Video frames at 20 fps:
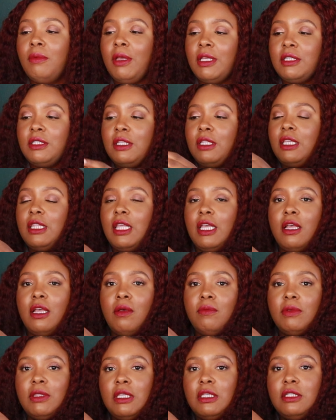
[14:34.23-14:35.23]
Basically, they
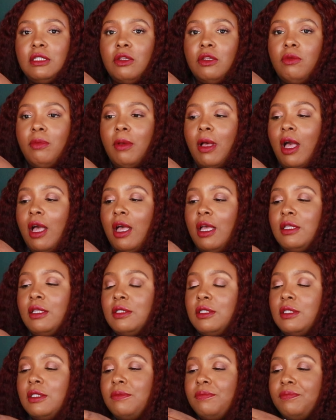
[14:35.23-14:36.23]
come with these little
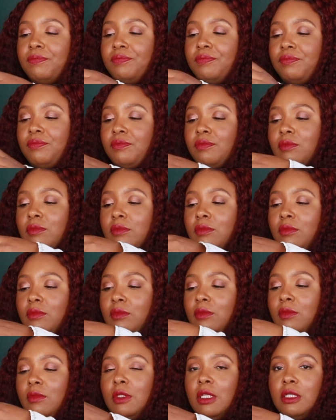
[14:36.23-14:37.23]
pods.
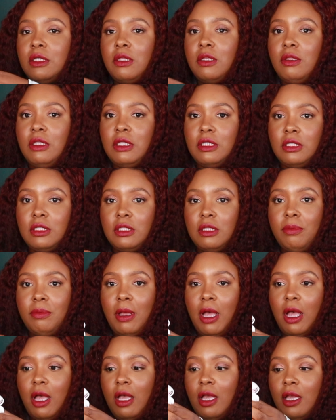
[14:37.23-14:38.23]
So this is the
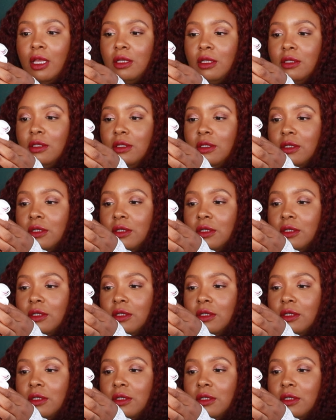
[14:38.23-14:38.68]
pod.